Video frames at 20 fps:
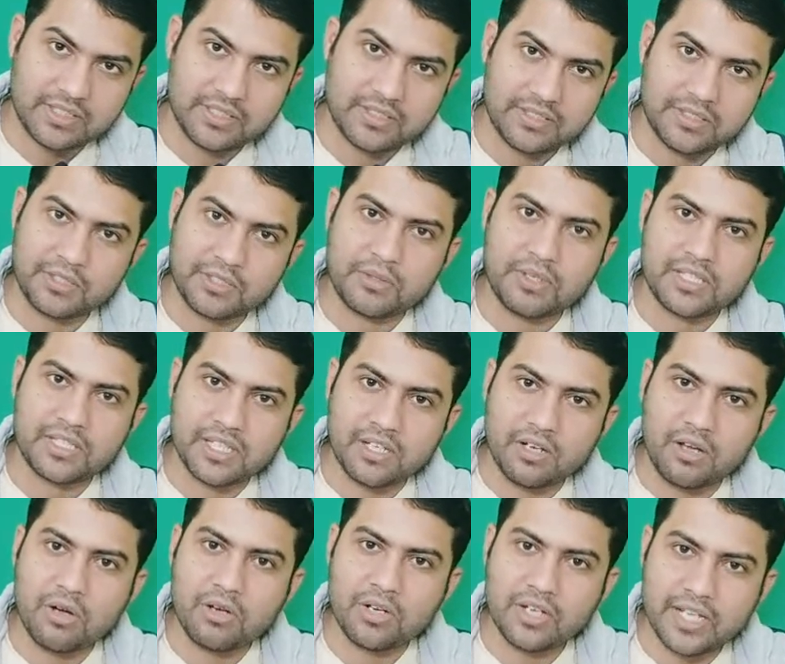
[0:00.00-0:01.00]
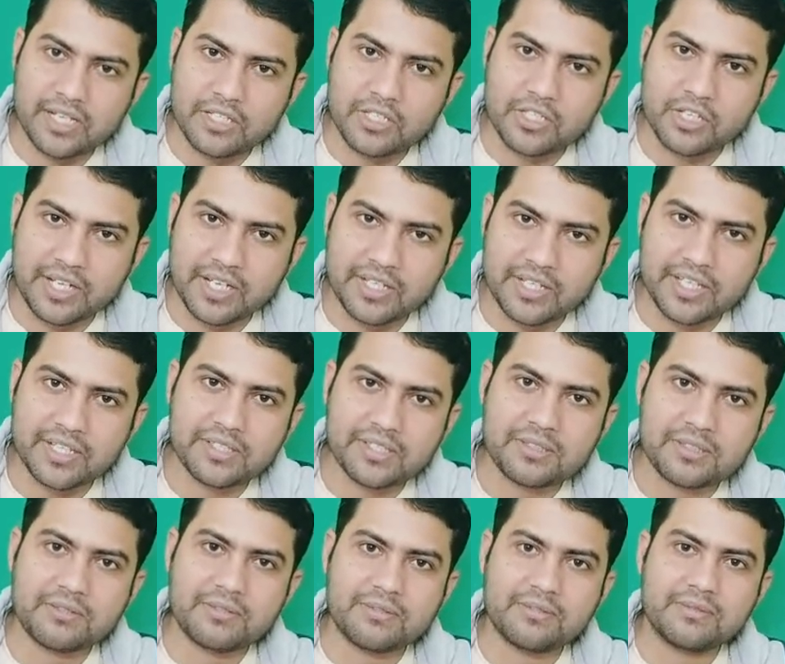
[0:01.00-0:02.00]
This was a long lecture, I guess,
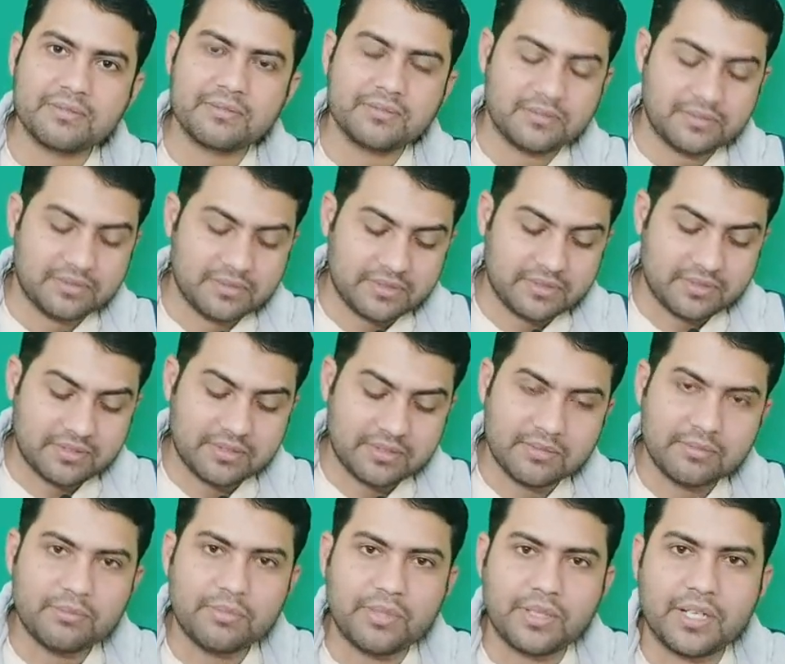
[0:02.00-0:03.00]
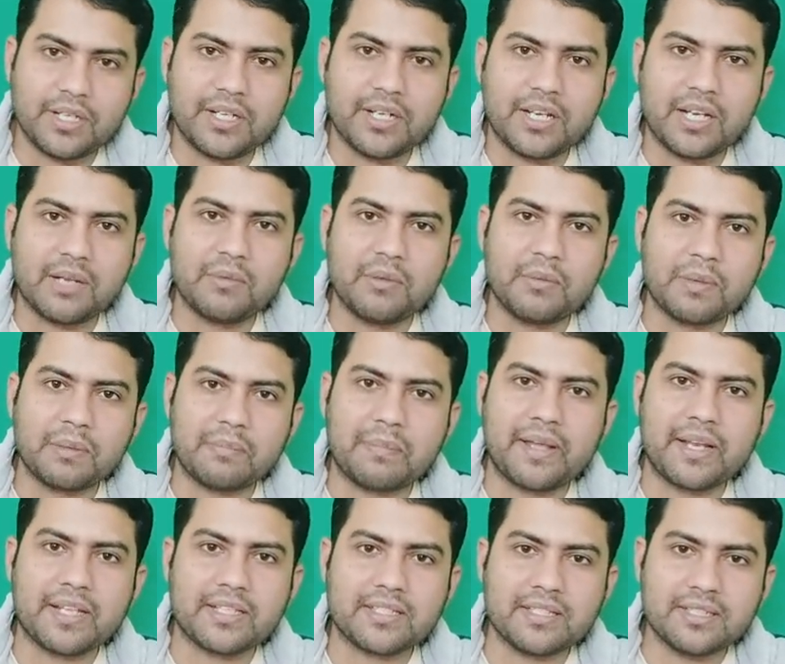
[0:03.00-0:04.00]
for interview
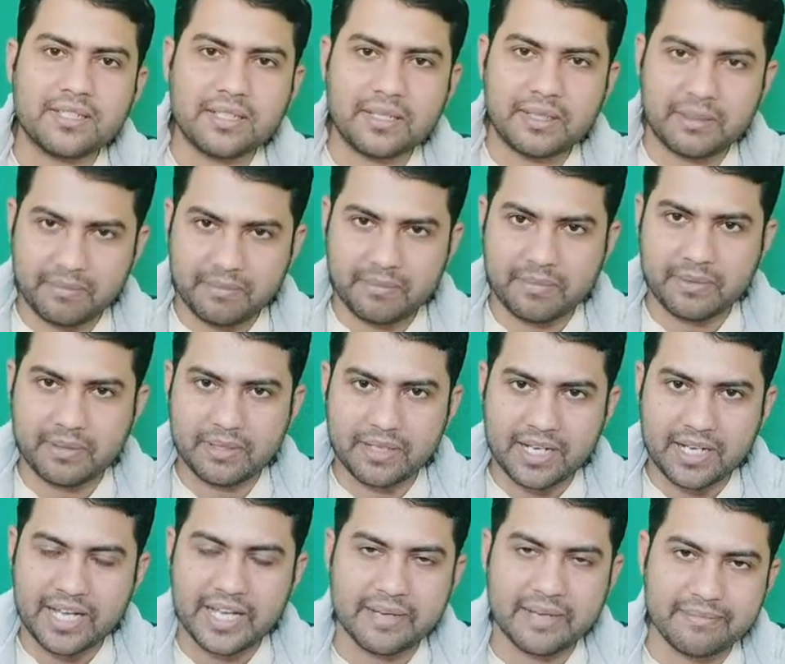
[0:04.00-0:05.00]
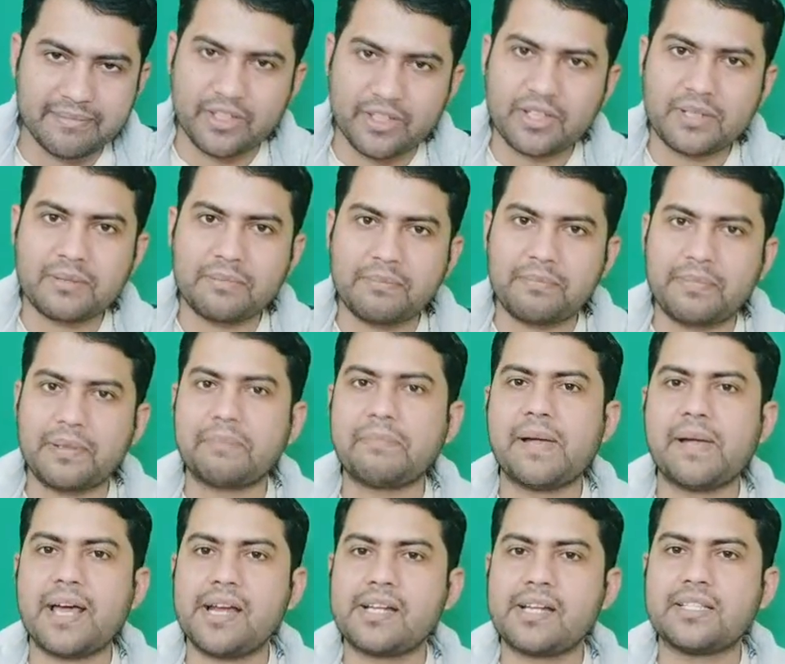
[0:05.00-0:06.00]
preparation. I have not
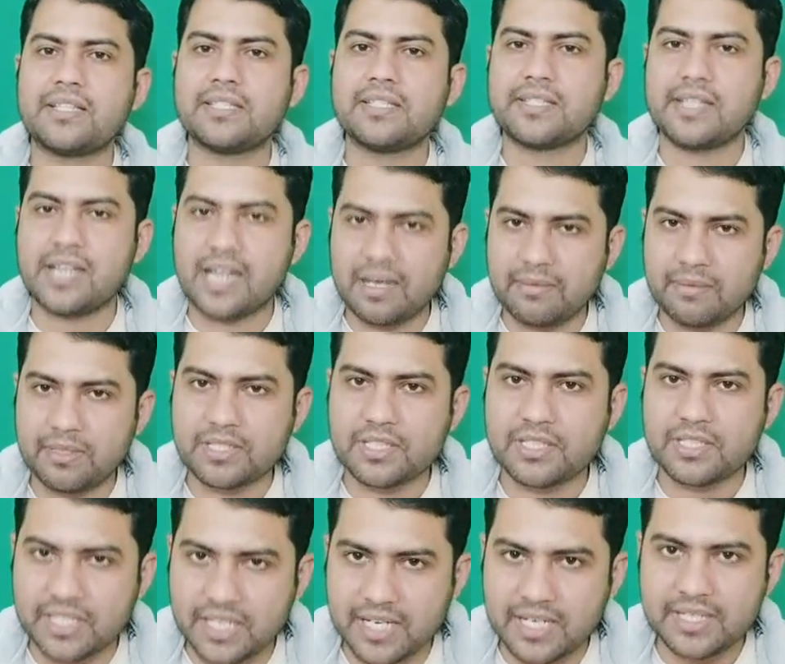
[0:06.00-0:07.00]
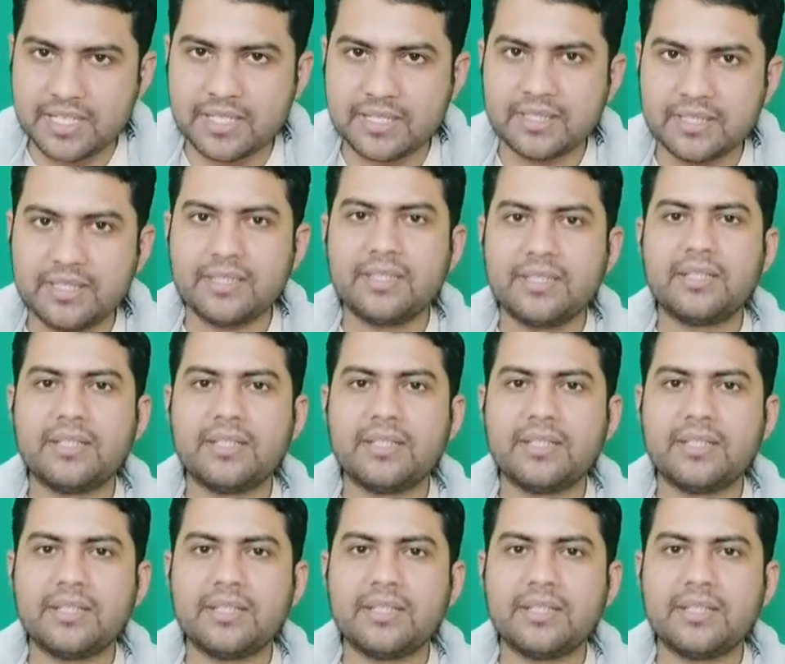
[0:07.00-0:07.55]
prepared the syllabus yet.